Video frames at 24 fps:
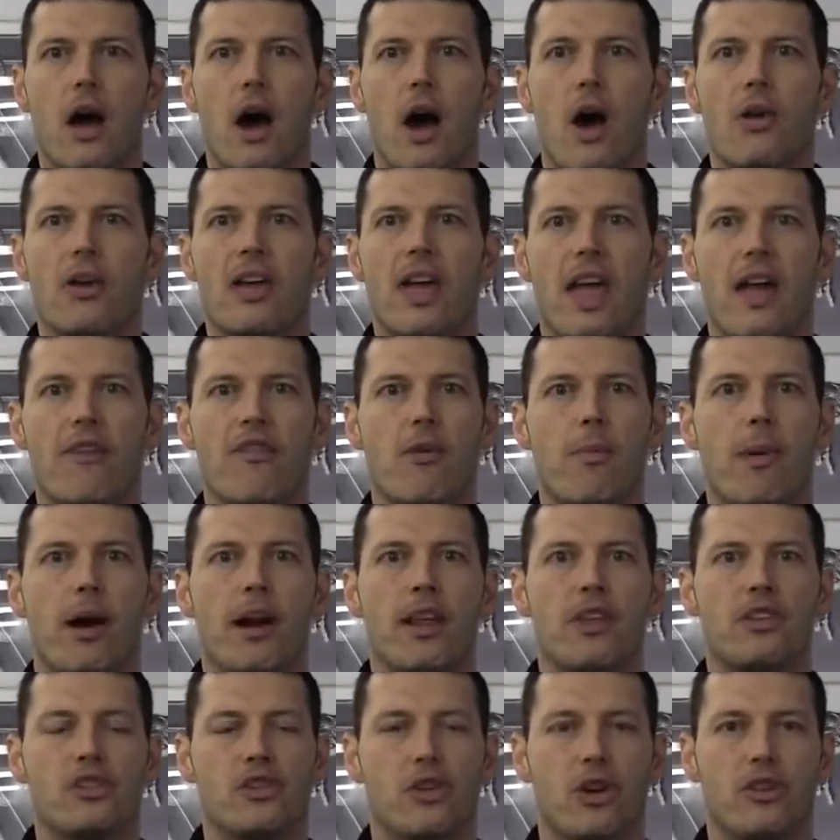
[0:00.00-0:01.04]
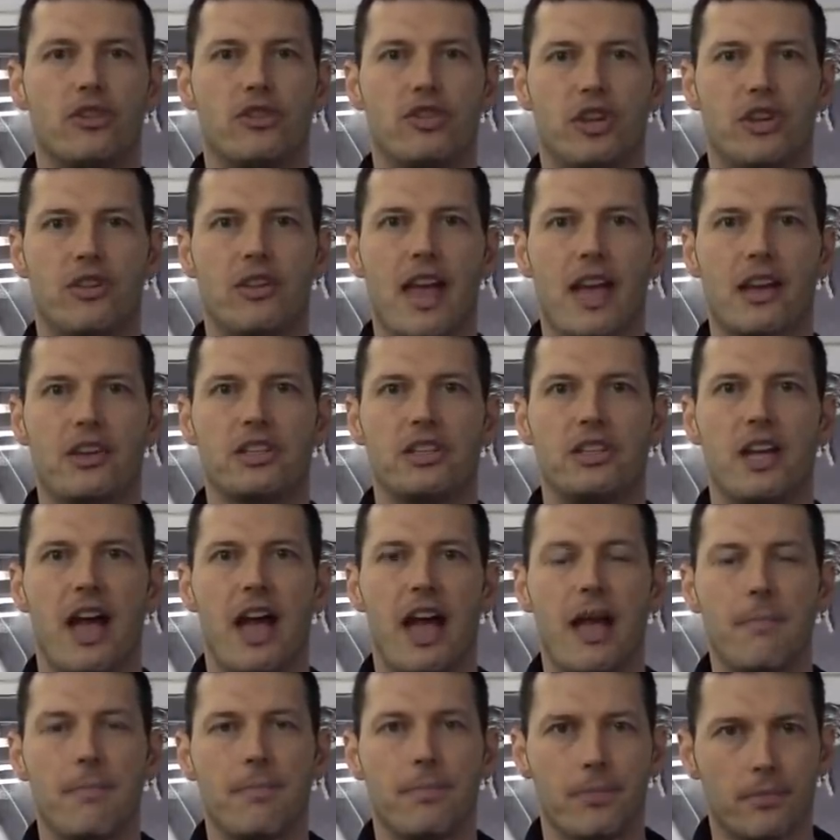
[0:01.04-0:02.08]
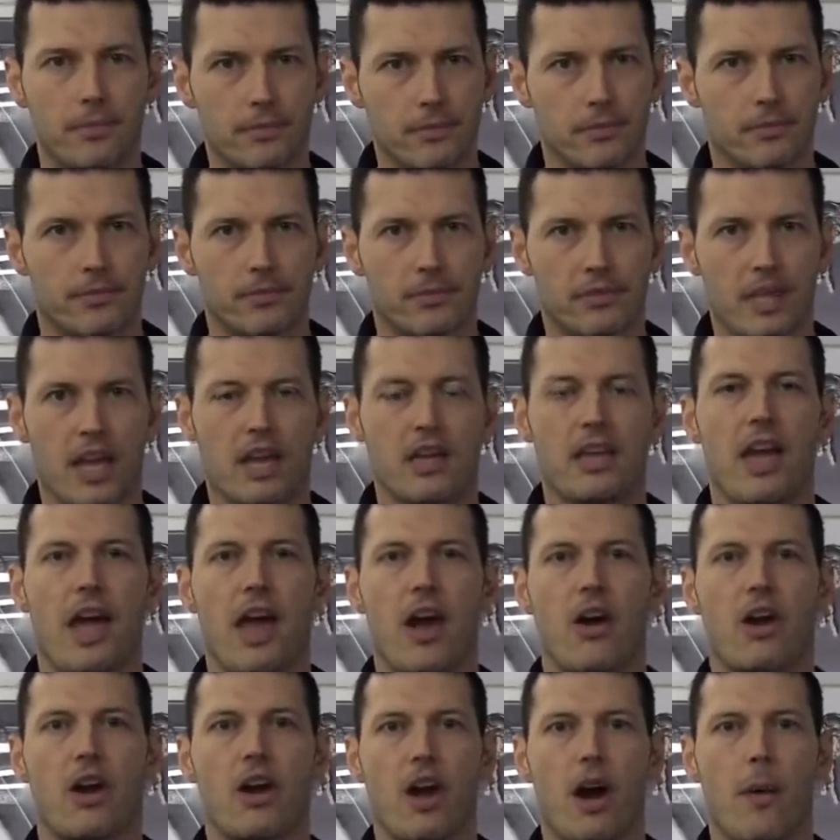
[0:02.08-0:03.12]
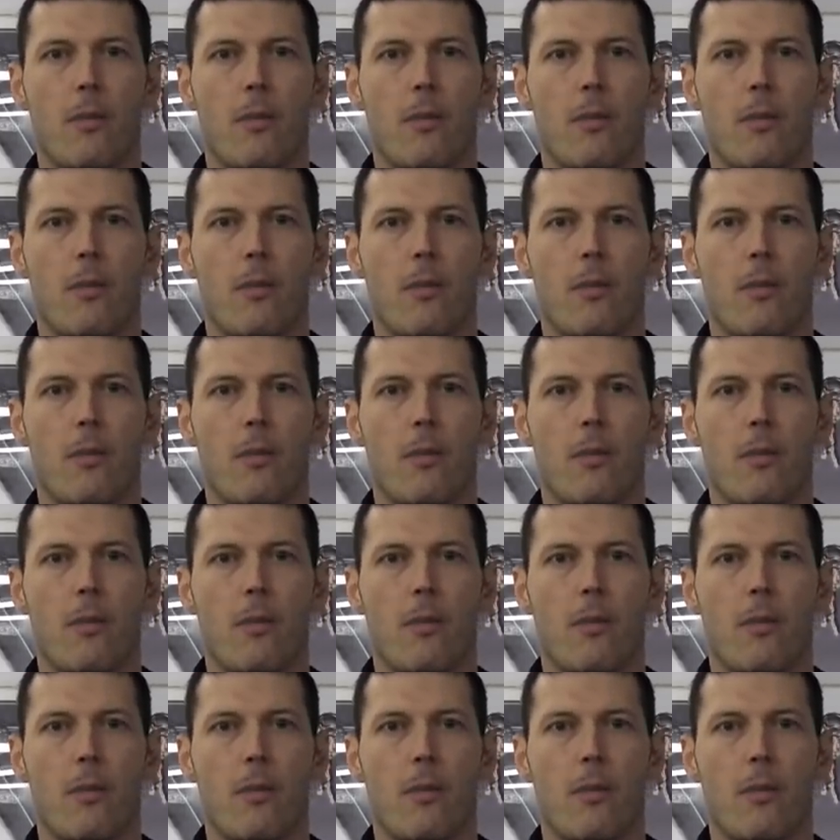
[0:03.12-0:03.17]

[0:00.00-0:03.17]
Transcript: Okay, everybody. So until next time, take care and